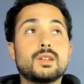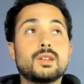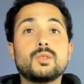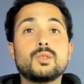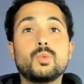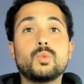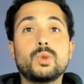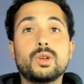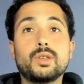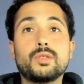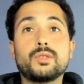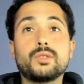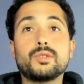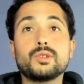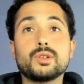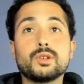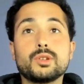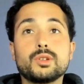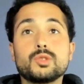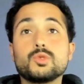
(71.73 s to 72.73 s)
with
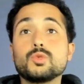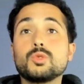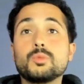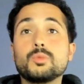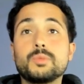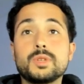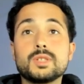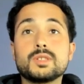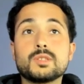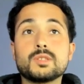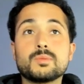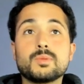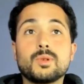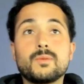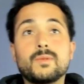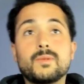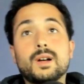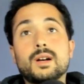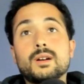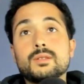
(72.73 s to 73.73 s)
your Google business
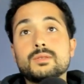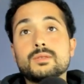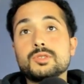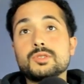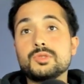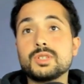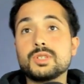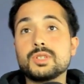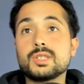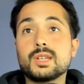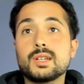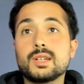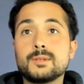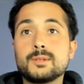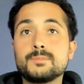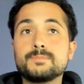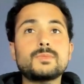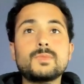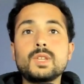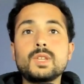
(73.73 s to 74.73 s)
profile you just set
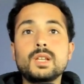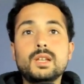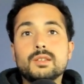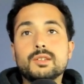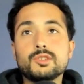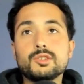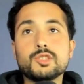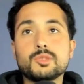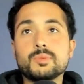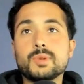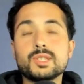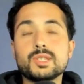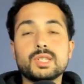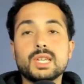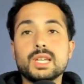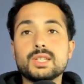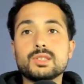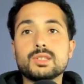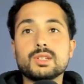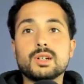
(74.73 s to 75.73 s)
up. And then you just press
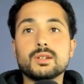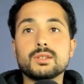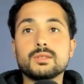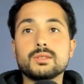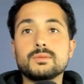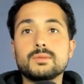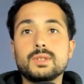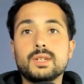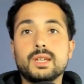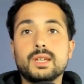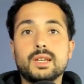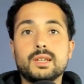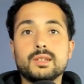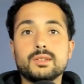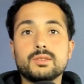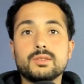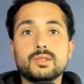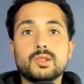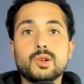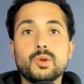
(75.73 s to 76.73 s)
get started
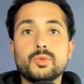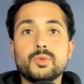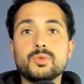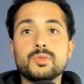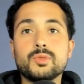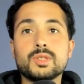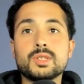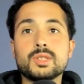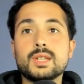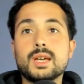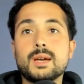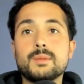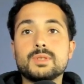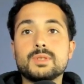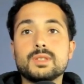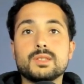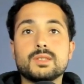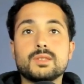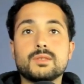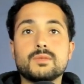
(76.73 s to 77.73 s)
and go through the steps.
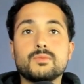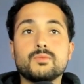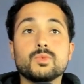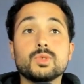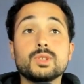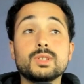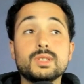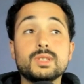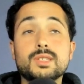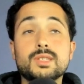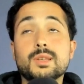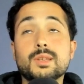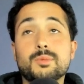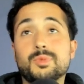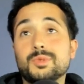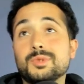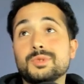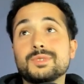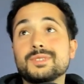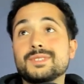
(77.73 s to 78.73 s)
It's really
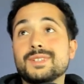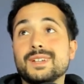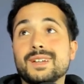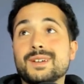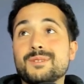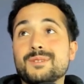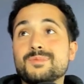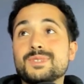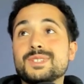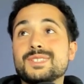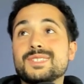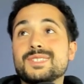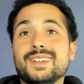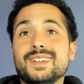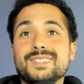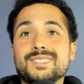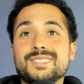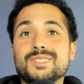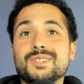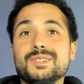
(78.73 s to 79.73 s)
simple, like I've been
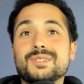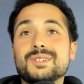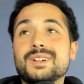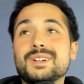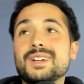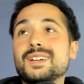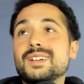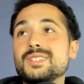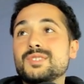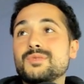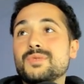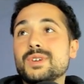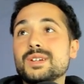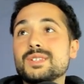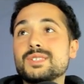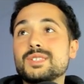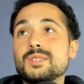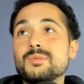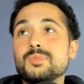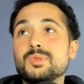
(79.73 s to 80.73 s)
saying. So it's very
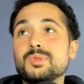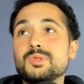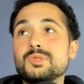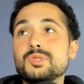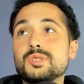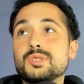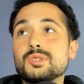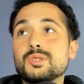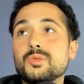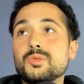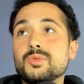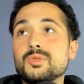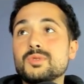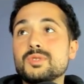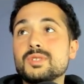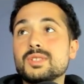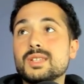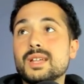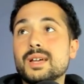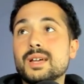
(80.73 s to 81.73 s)
simple. You just go through the
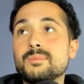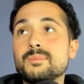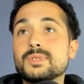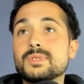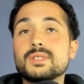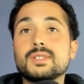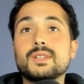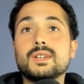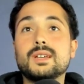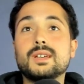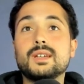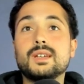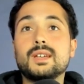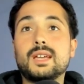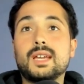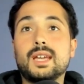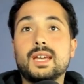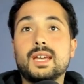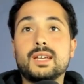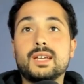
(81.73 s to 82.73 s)
steps
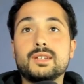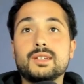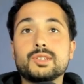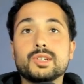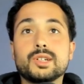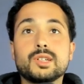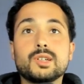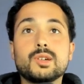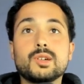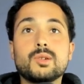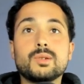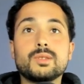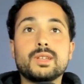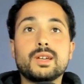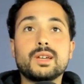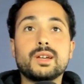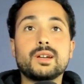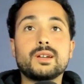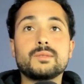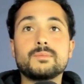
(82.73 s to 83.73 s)
and you're gonna go in
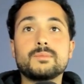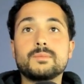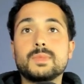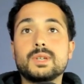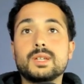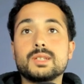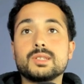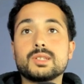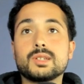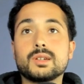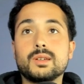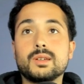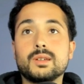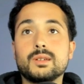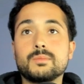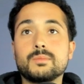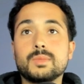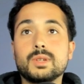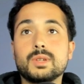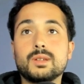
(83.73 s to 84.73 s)
there. It's
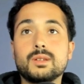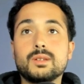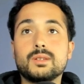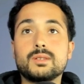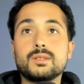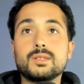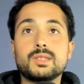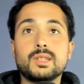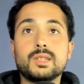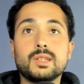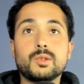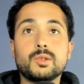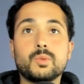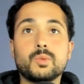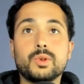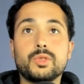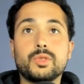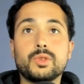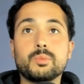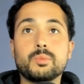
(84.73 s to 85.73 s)
gonna sync
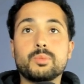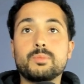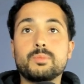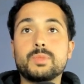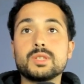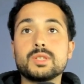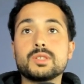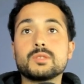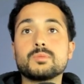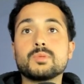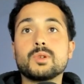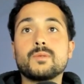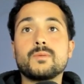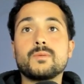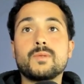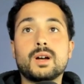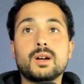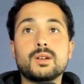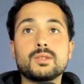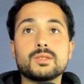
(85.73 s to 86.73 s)
with your business
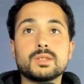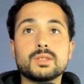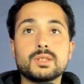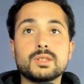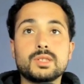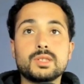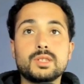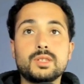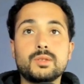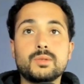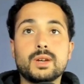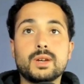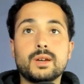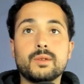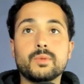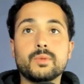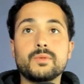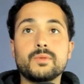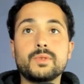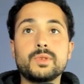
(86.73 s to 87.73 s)
profile. It's gonna see you have
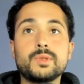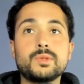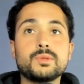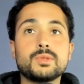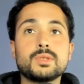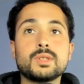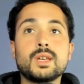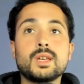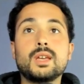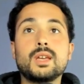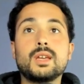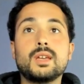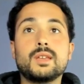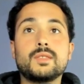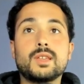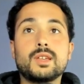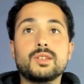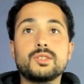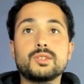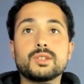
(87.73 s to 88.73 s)
reviews. And
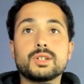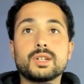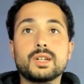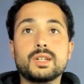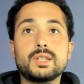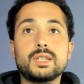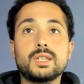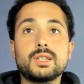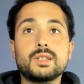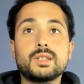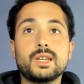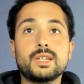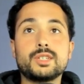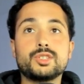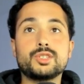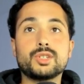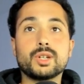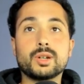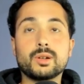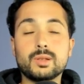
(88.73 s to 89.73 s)
then you're gonna need a
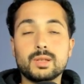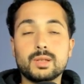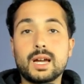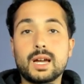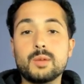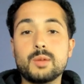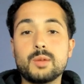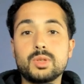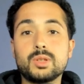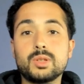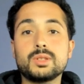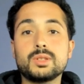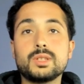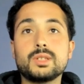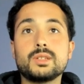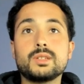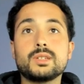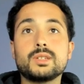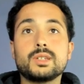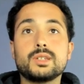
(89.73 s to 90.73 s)
general
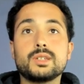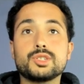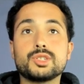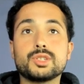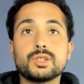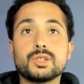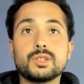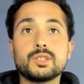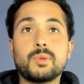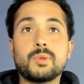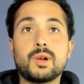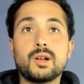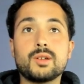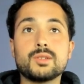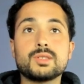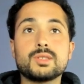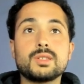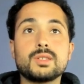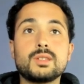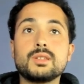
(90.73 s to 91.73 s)
liability insurance
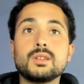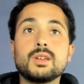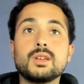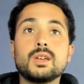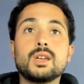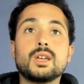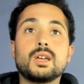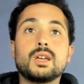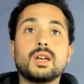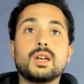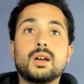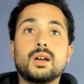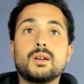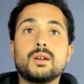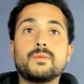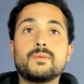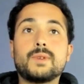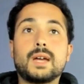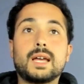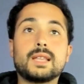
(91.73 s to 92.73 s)
policy
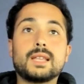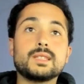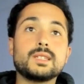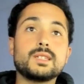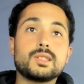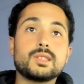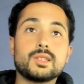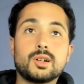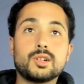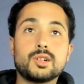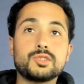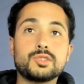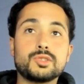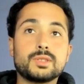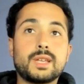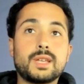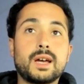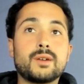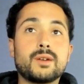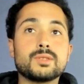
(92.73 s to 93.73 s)
of at least
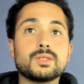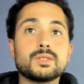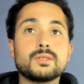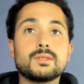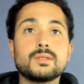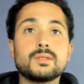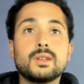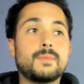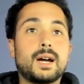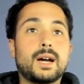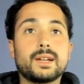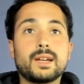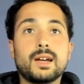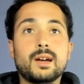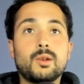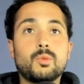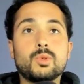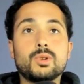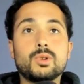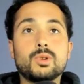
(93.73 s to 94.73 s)
$100,000. I
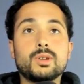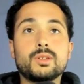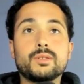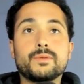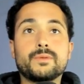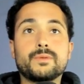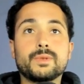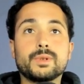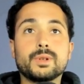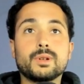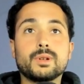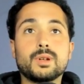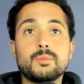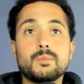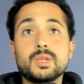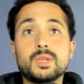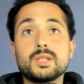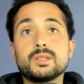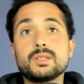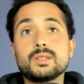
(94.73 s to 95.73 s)
got one for $1
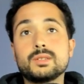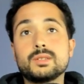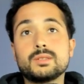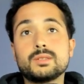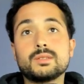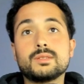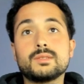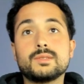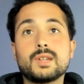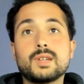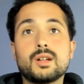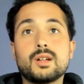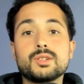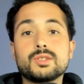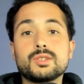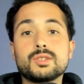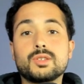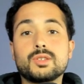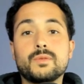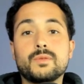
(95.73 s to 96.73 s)
million
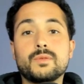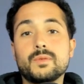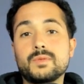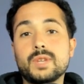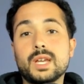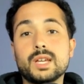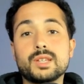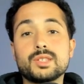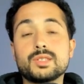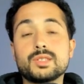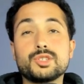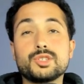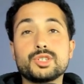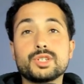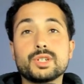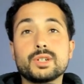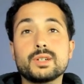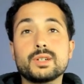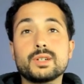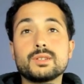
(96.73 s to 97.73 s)
off of Next
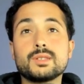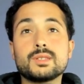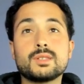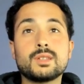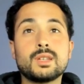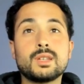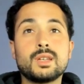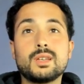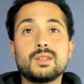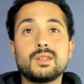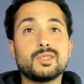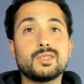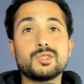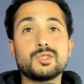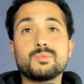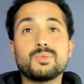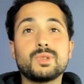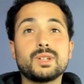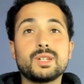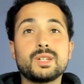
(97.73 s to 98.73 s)
Insurance. There's
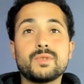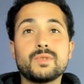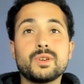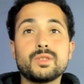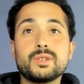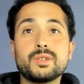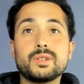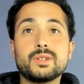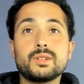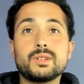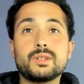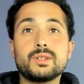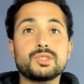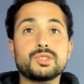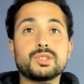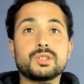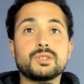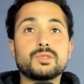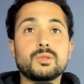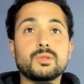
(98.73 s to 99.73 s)
plenty of other
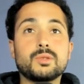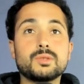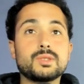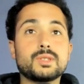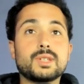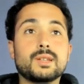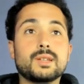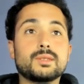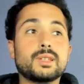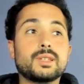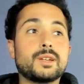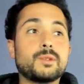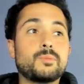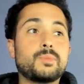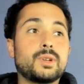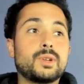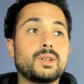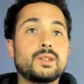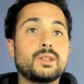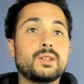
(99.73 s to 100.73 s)
insurance holders out there,
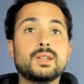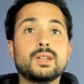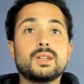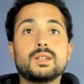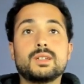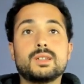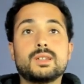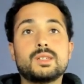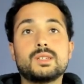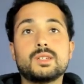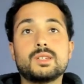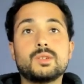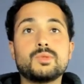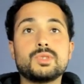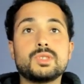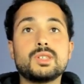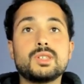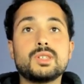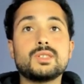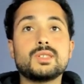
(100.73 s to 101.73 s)
but it
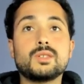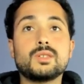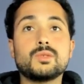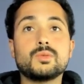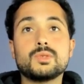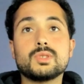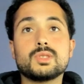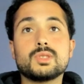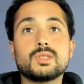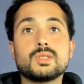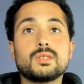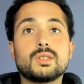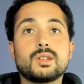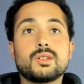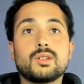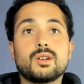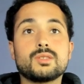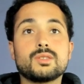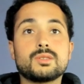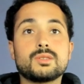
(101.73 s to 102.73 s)
was easy. It
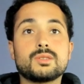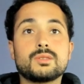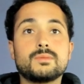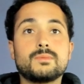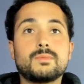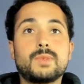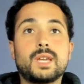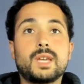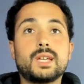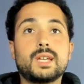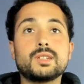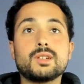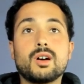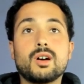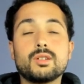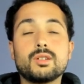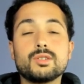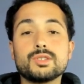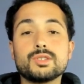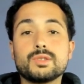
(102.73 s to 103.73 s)
cost
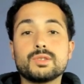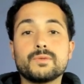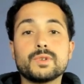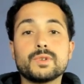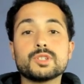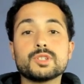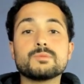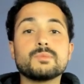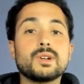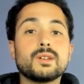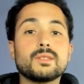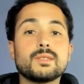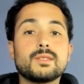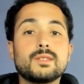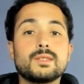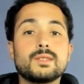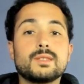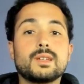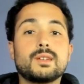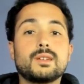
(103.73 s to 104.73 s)
$80 the first month,
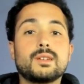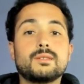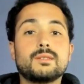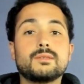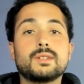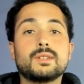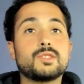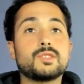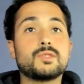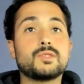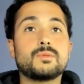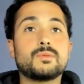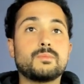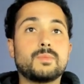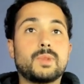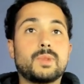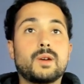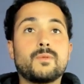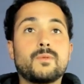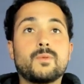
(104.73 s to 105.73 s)
and then it's
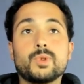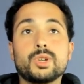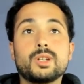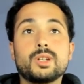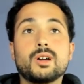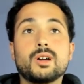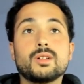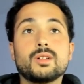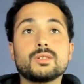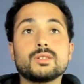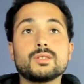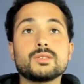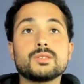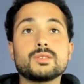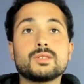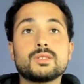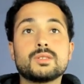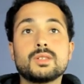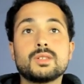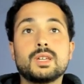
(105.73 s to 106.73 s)
about
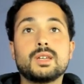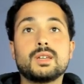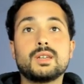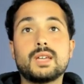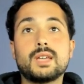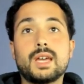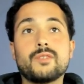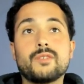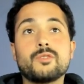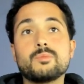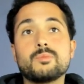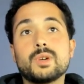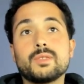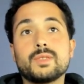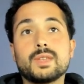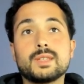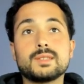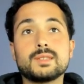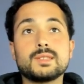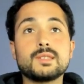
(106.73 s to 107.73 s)
$40 every month
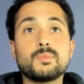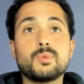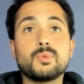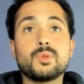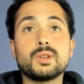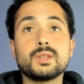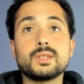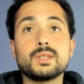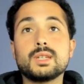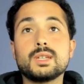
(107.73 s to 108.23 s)
at this point